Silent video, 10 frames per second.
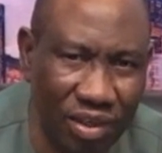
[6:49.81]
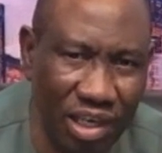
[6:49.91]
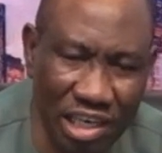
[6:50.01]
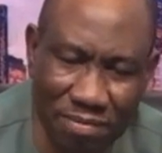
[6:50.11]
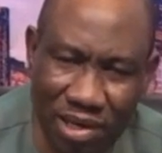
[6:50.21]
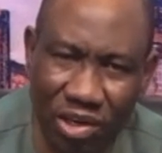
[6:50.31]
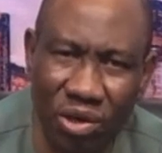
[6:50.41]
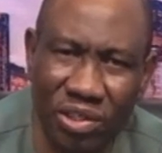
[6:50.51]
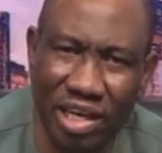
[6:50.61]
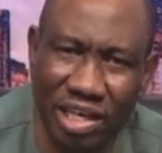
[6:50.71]
it may
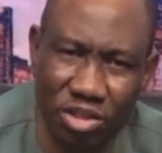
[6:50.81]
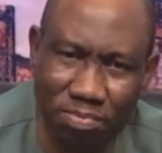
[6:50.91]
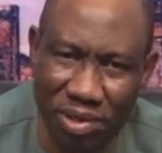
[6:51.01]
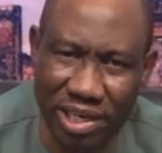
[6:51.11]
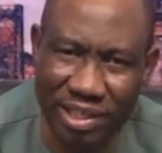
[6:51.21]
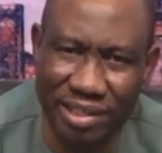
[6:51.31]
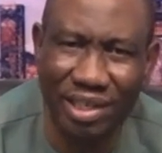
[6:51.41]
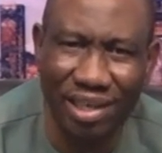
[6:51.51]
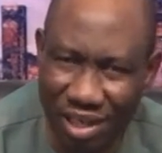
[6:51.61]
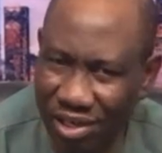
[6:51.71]
cause a split
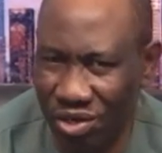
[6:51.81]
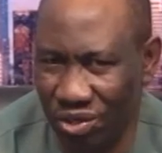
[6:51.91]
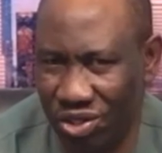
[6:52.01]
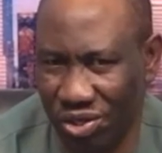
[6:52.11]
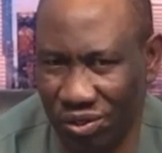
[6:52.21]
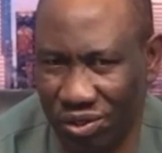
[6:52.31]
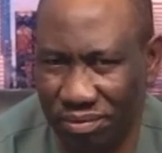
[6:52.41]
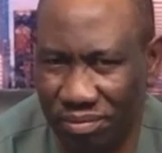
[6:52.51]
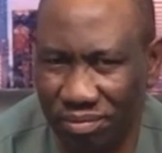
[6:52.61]
in your church.